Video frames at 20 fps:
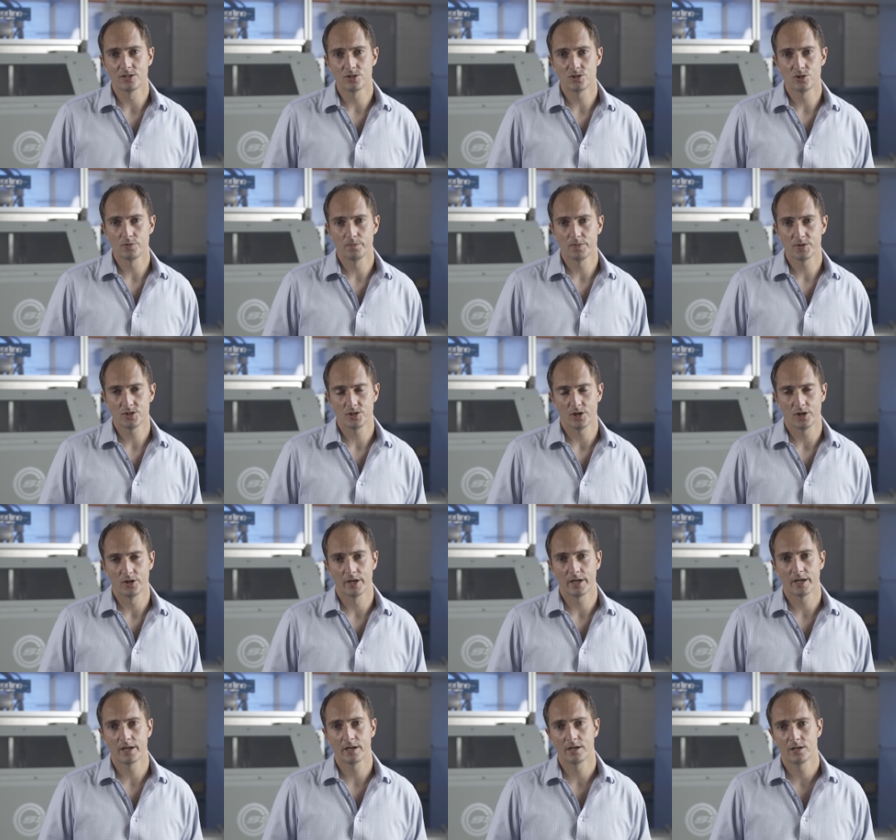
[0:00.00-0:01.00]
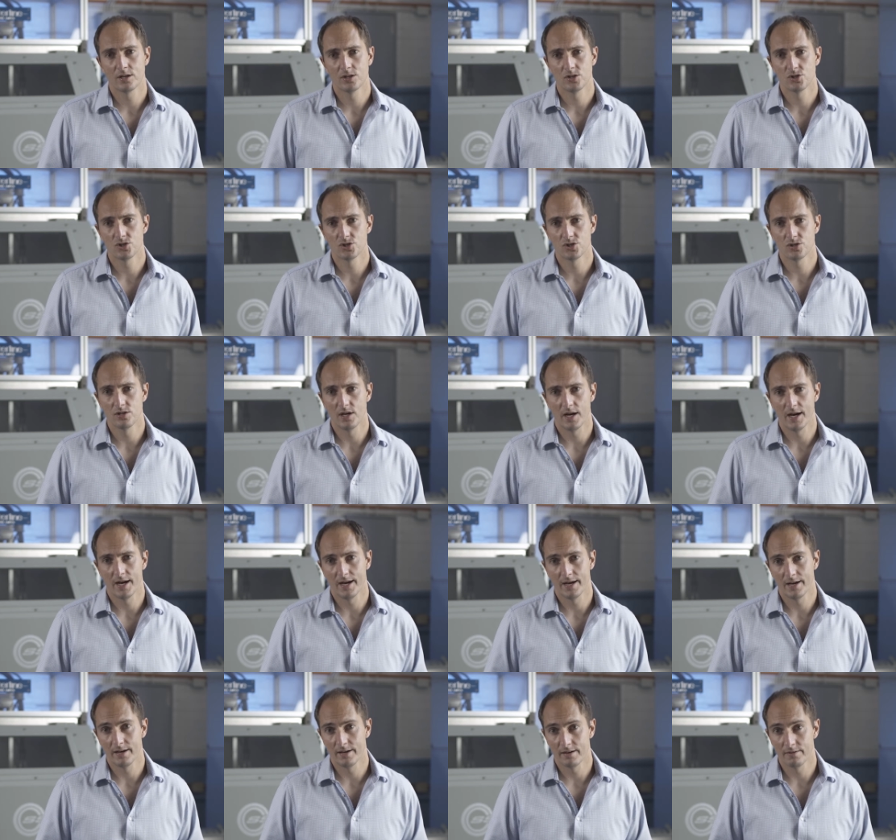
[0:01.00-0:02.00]
the supersonic
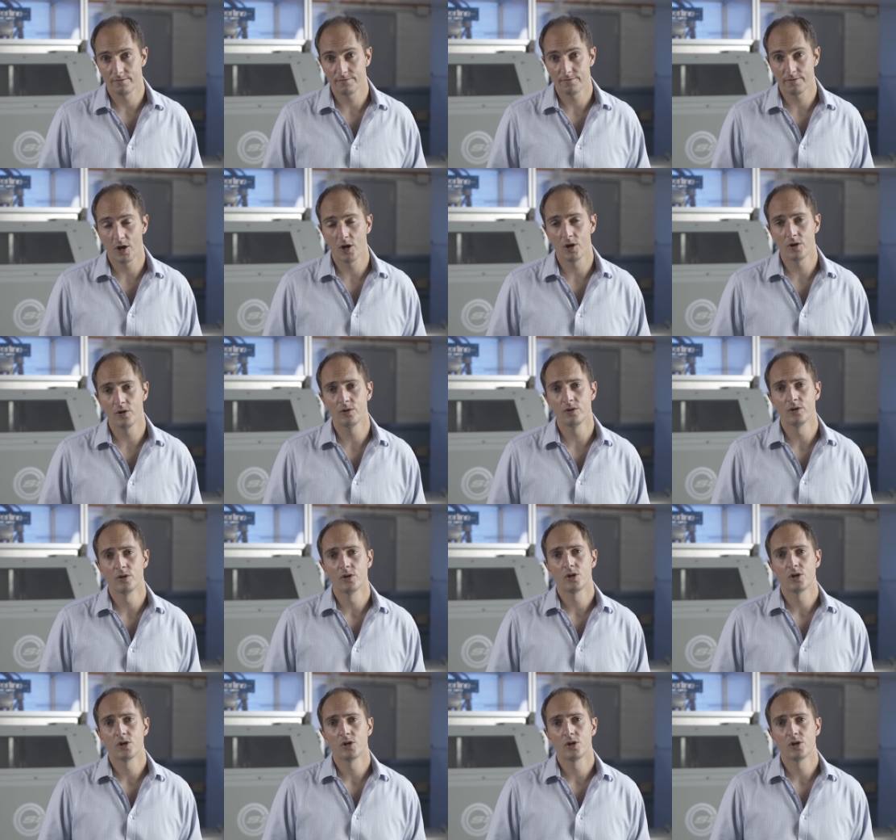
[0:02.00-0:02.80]
uh, flow